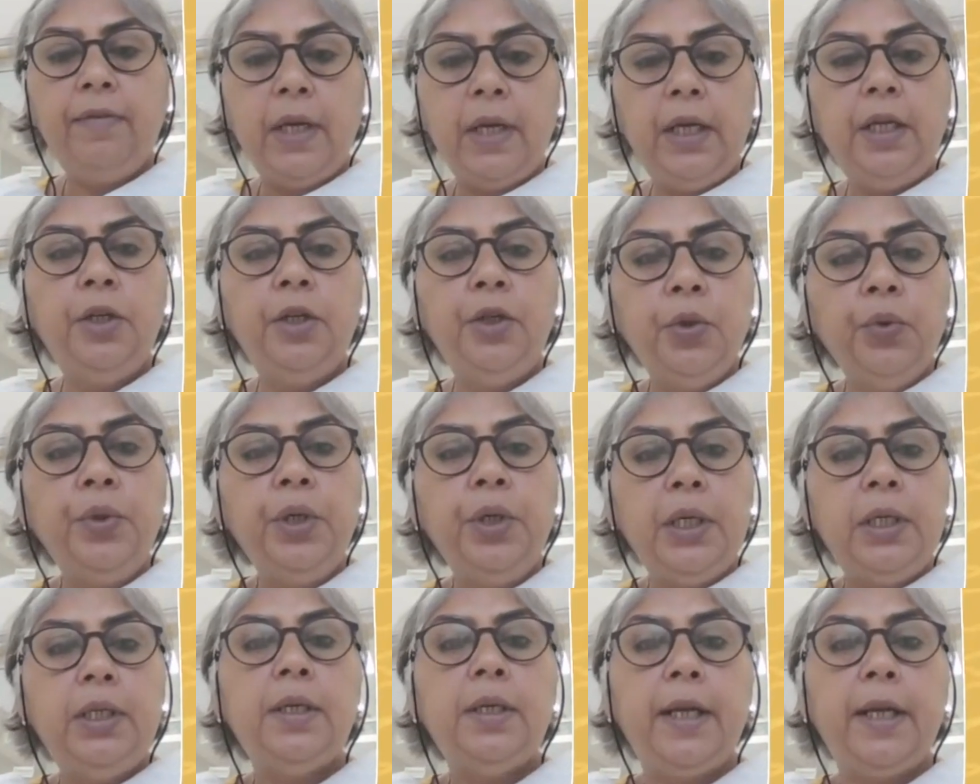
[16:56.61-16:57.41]
very
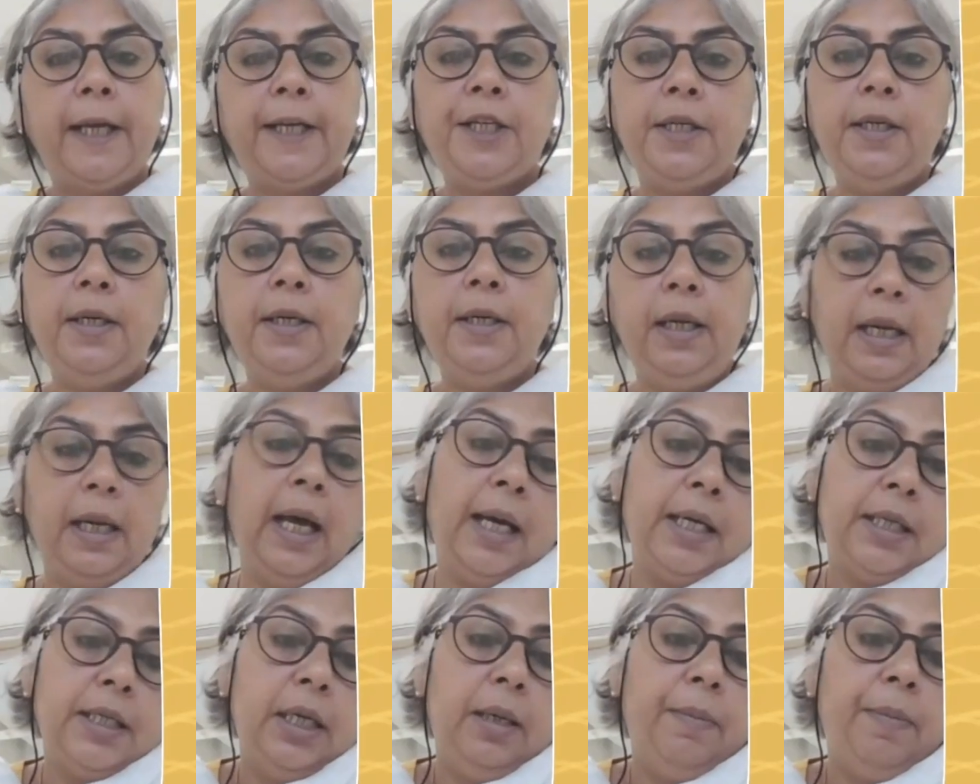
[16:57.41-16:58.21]
unidirectional,
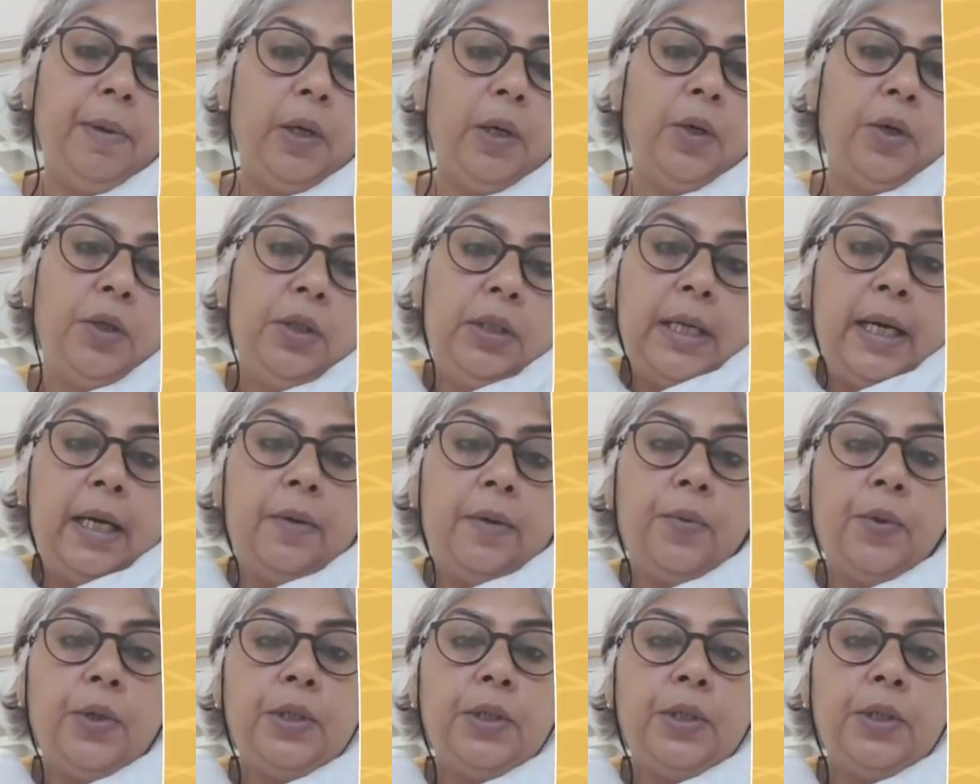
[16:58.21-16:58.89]
largely because that